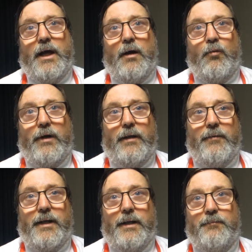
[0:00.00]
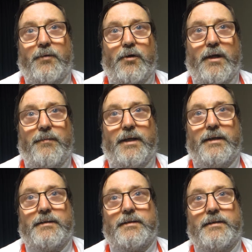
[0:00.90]
And whatever the problem
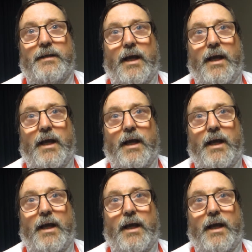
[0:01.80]
is,